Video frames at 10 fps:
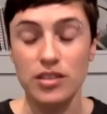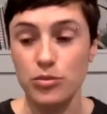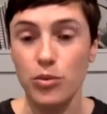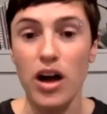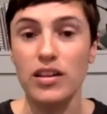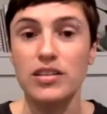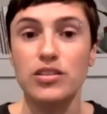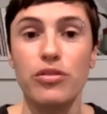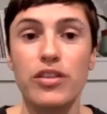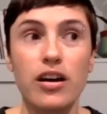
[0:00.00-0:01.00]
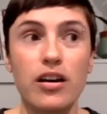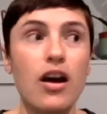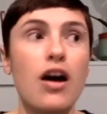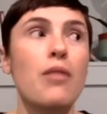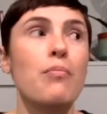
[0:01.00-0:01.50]
as well. And so they're
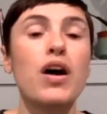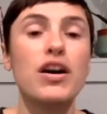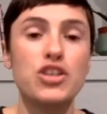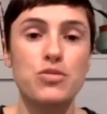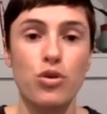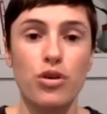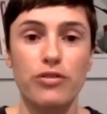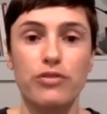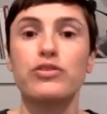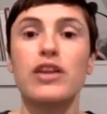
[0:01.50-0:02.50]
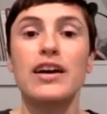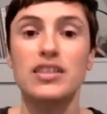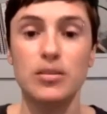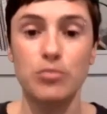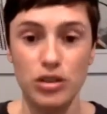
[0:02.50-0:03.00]
much more
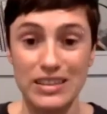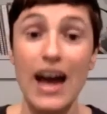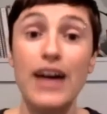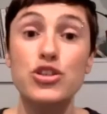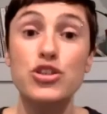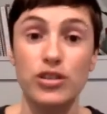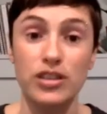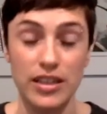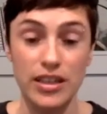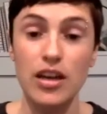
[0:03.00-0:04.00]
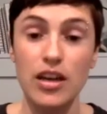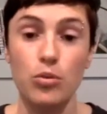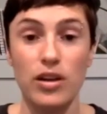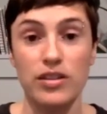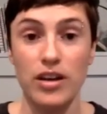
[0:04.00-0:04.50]
flexible naturally in
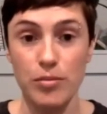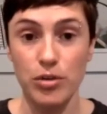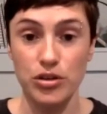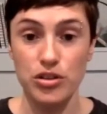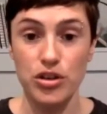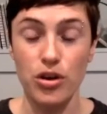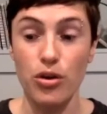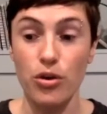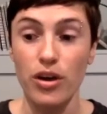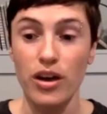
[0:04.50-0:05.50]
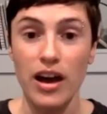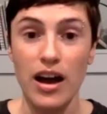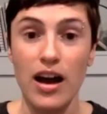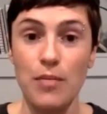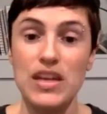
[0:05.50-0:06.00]
what they're able to
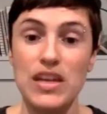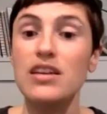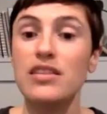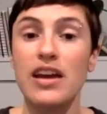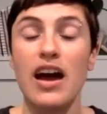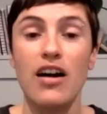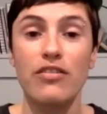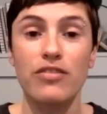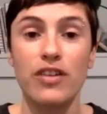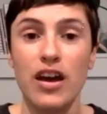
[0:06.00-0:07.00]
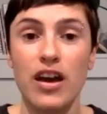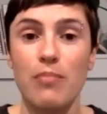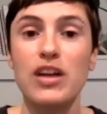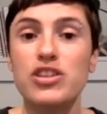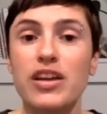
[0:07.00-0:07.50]
eat. They have
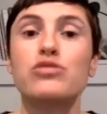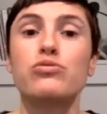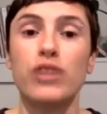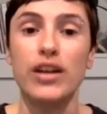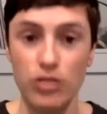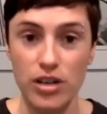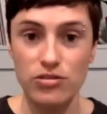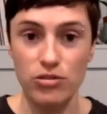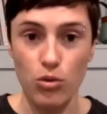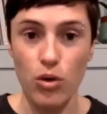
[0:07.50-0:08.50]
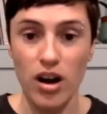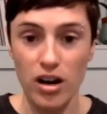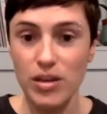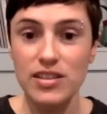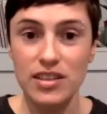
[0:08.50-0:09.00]
much less rigorous
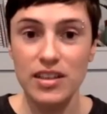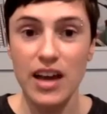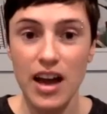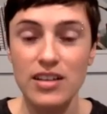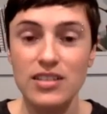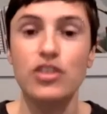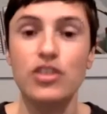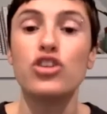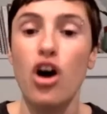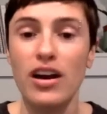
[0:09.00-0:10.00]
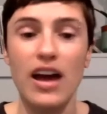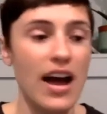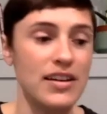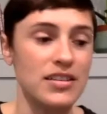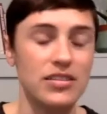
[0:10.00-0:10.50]
requirements than cats. They're not
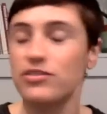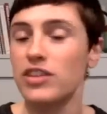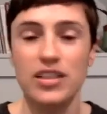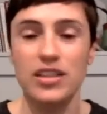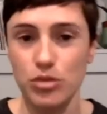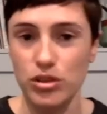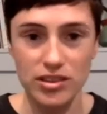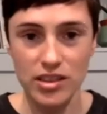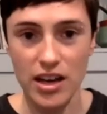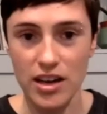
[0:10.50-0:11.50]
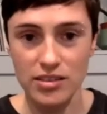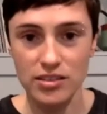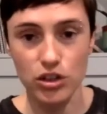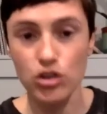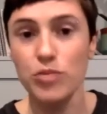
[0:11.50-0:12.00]
as flexible, say, as
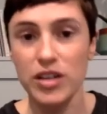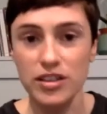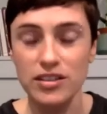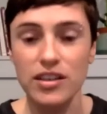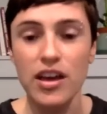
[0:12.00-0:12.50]
humans,